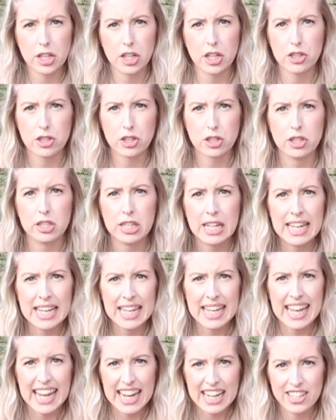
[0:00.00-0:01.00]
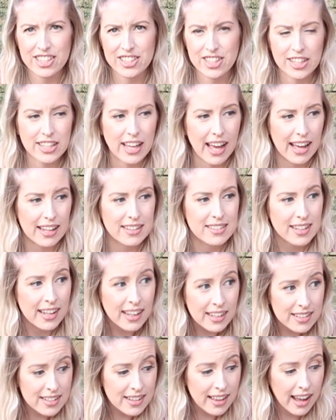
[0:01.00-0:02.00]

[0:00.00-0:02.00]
You can just insert your hands into